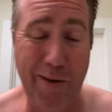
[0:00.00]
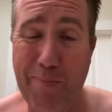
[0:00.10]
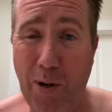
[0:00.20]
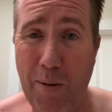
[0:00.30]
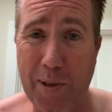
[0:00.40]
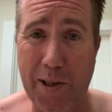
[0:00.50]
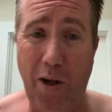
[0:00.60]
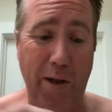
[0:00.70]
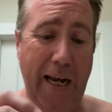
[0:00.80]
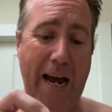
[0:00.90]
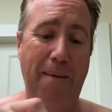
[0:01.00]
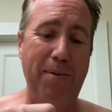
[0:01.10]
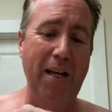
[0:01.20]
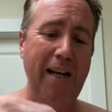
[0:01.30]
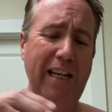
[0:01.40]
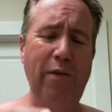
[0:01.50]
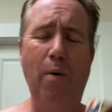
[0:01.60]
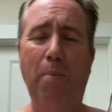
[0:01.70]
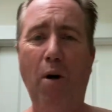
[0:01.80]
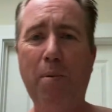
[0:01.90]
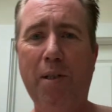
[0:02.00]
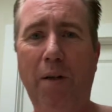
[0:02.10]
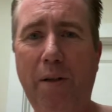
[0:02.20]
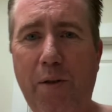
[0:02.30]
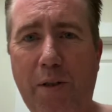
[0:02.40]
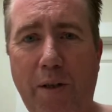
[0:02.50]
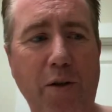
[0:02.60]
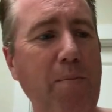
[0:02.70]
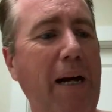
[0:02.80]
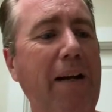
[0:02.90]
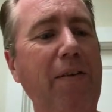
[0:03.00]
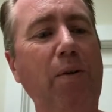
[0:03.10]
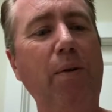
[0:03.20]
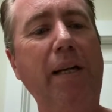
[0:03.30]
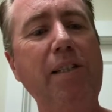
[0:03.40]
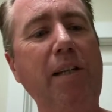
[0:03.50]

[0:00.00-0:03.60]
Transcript: of Barbasol caps. You know what Barbasol used to do back in the old days?